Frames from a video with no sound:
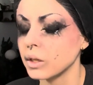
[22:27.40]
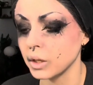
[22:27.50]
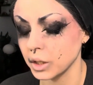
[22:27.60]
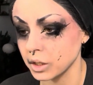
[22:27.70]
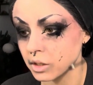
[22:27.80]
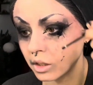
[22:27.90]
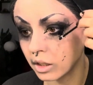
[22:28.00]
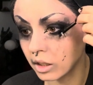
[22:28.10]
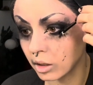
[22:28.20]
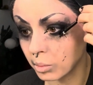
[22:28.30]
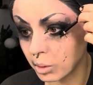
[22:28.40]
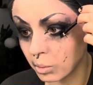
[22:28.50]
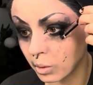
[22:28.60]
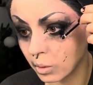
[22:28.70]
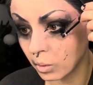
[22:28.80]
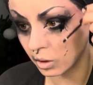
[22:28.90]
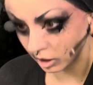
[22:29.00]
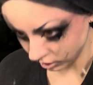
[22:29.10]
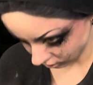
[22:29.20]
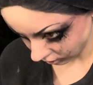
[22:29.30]
That gets a little bit more
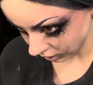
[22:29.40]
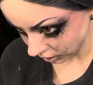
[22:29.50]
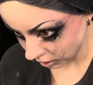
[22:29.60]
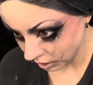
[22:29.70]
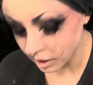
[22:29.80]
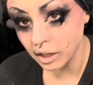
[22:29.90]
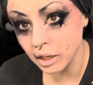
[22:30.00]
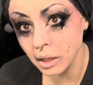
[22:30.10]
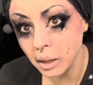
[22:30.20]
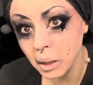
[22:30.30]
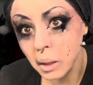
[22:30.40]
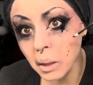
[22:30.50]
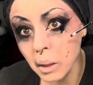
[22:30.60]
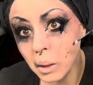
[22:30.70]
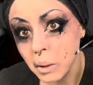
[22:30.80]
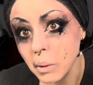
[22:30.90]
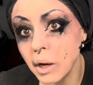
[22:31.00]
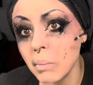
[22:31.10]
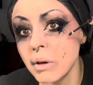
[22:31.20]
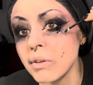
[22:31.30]
water in it. Go
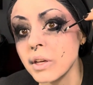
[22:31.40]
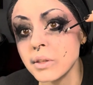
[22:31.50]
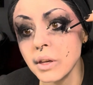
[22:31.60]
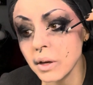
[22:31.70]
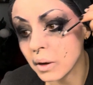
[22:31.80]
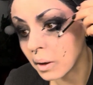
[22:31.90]
down my face here.